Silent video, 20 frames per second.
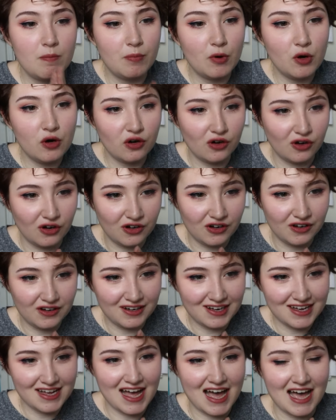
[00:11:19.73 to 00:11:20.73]
but
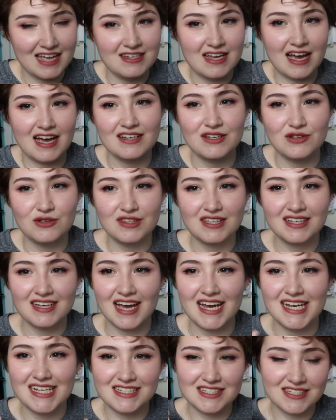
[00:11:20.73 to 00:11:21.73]
I, I do think
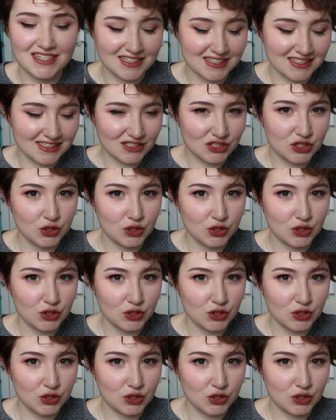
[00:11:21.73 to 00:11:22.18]
I need to